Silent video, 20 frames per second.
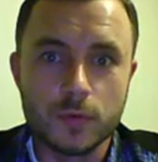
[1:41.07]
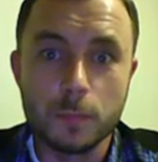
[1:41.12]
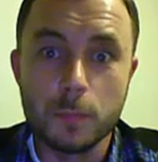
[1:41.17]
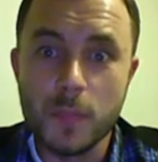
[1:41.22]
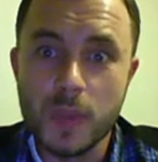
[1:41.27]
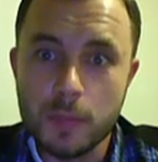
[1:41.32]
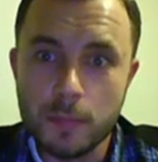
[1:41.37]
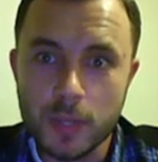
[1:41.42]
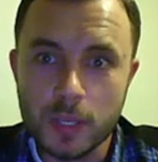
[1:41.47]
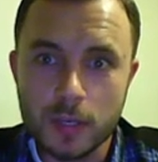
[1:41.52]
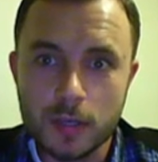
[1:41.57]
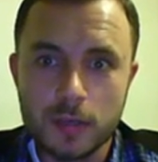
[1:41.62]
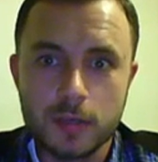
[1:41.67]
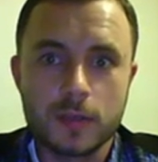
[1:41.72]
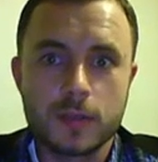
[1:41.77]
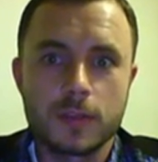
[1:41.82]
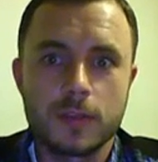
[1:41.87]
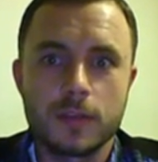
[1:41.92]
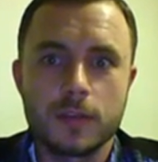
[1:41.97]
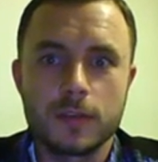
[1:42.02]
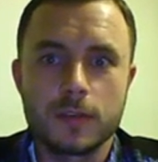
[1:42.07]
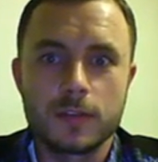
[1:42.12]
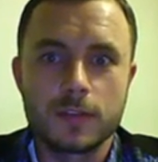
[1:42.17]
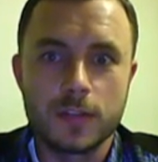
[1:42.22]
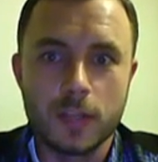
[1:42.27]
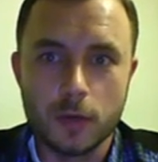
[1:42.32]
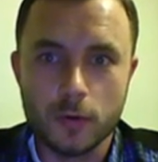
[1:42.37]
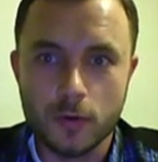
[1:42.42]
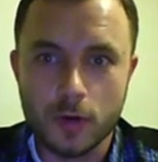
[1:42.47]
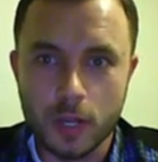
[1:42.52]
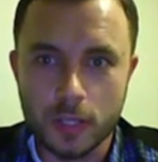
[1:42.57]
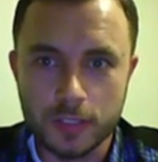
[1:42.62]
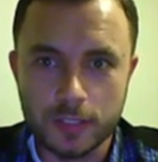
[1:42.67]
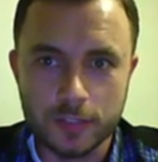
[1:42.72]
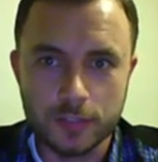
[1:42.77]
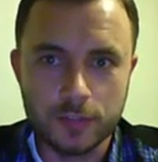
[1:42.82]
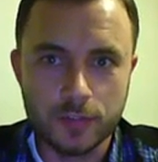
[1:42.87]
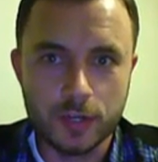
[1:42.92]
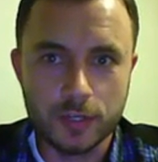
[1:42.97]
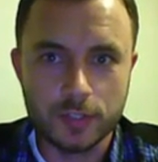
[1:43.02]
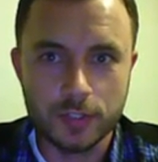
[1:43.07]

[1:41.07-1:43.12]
sort of mimic the Sitecore content